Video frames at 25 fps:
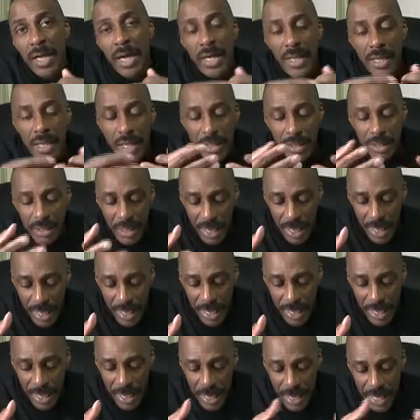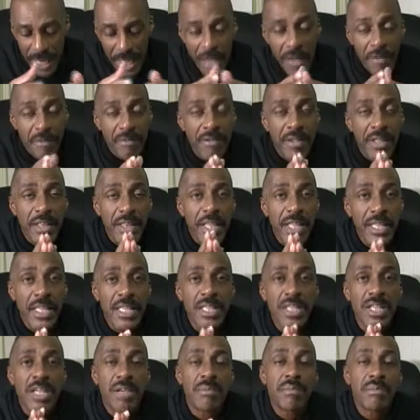And again, I think
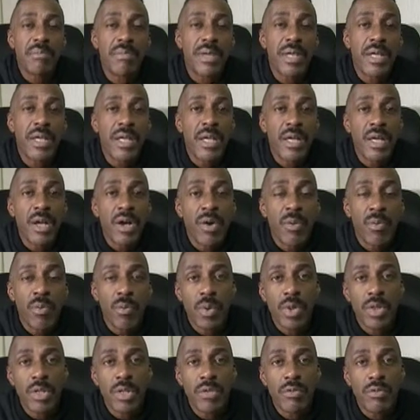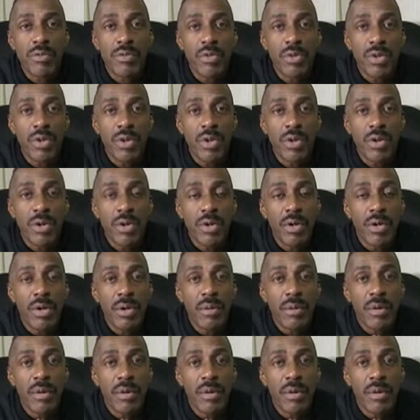this is going to be one of your